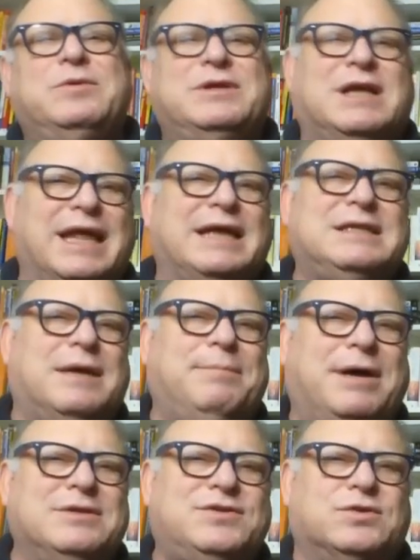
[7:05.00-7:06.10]
would collect
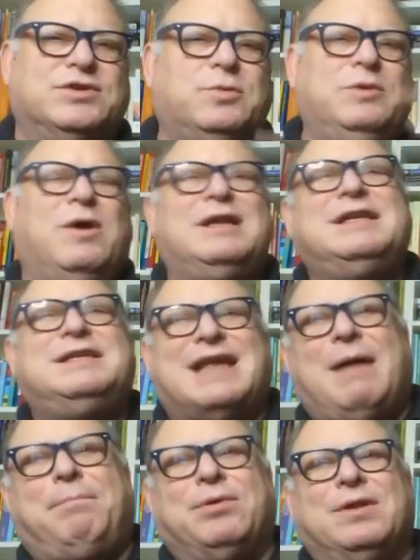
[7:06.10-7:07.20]
about the story. So we want an
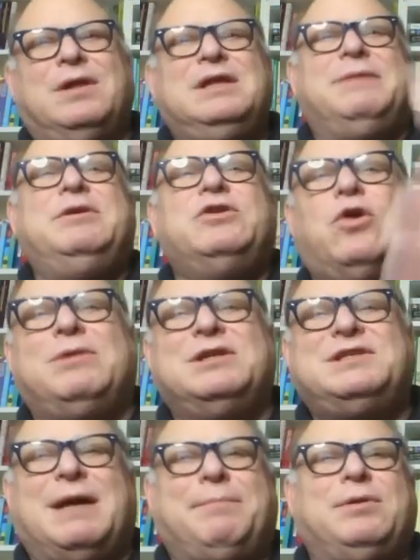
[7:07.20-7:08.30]
example. Give me a normal
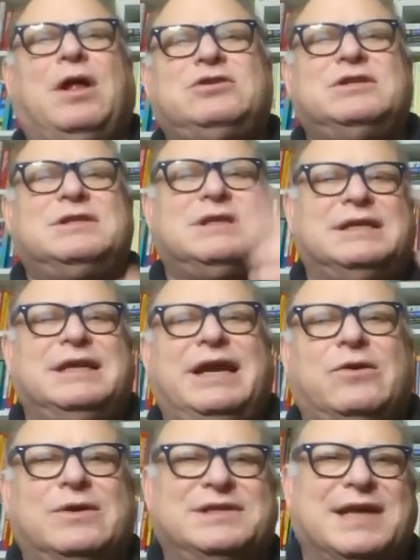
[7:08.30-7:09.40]
example, alternate, and
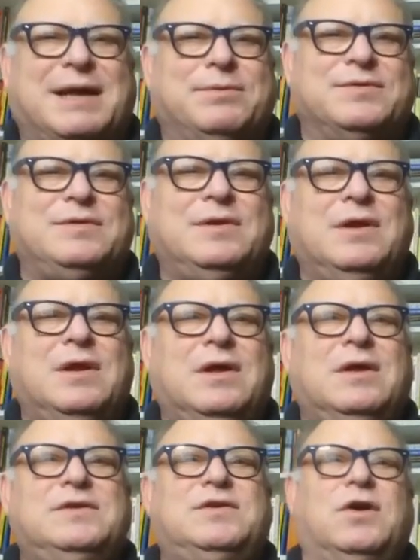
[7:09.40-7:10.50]
error examples.
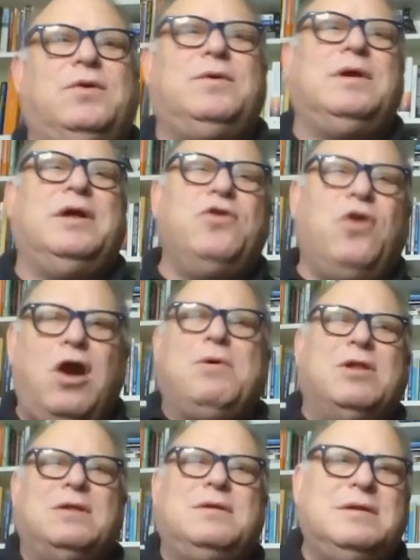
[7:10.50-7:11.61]
So a
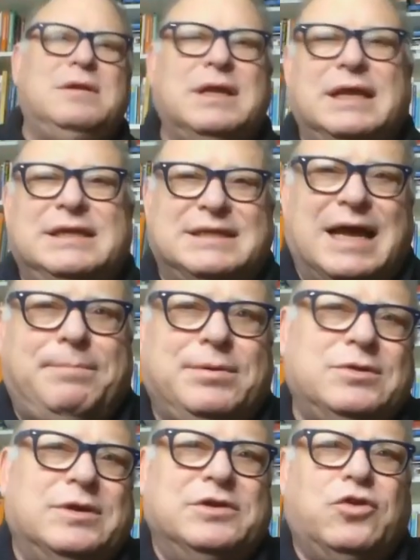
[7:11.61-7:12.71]
normal
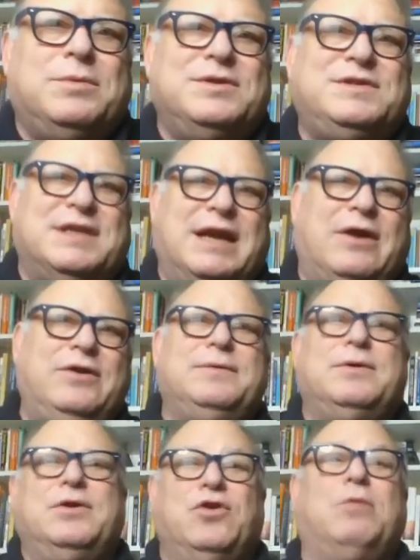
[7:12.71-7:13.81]
example or a normal scenario
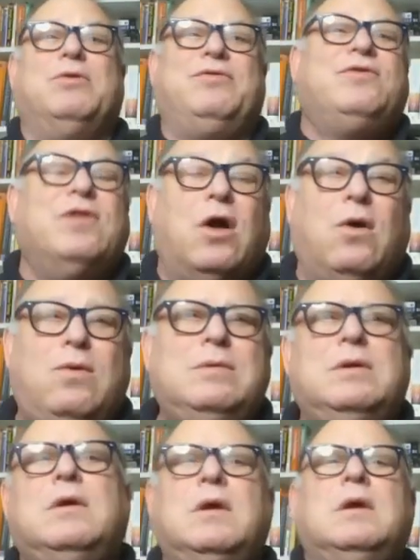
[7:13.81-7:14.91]
or normal flow
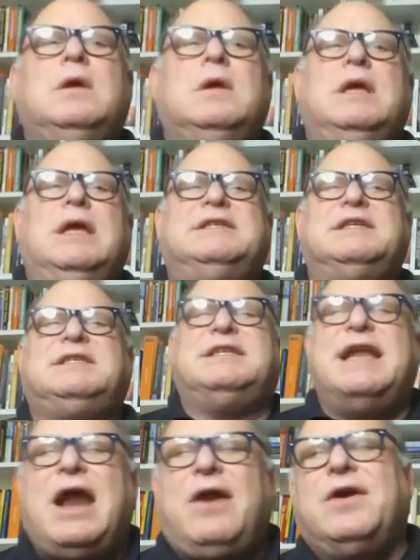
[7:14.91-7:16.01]
is a
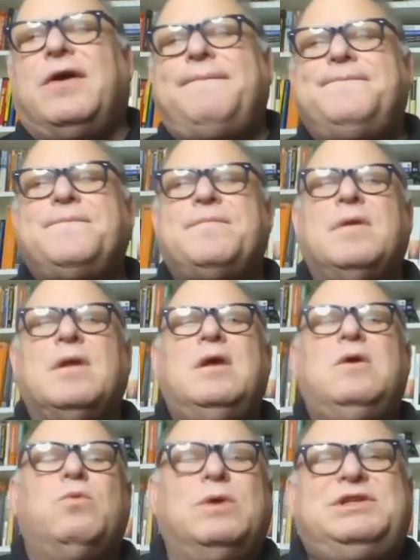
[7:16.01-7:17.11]
scenario
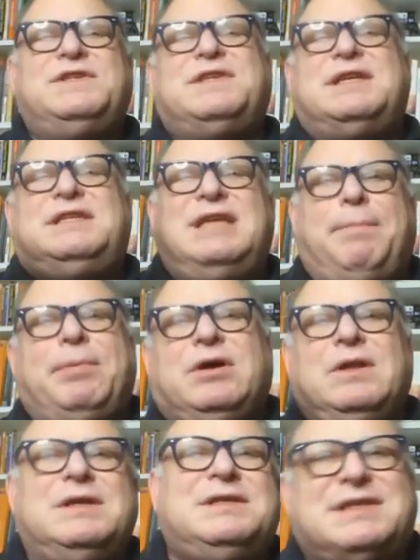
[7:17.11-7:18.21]
which is a
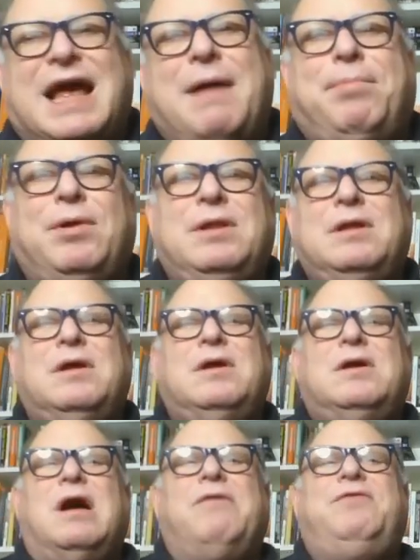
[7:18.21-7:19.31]
typical example
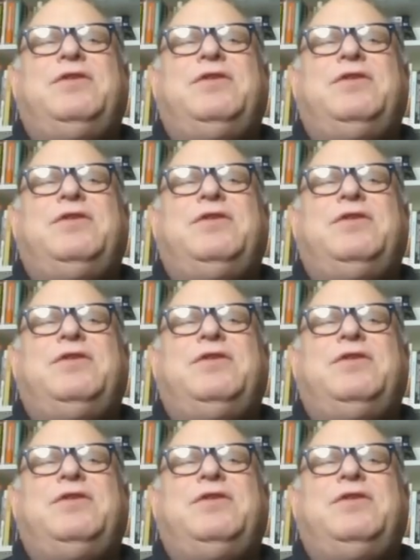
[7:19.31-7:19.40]
of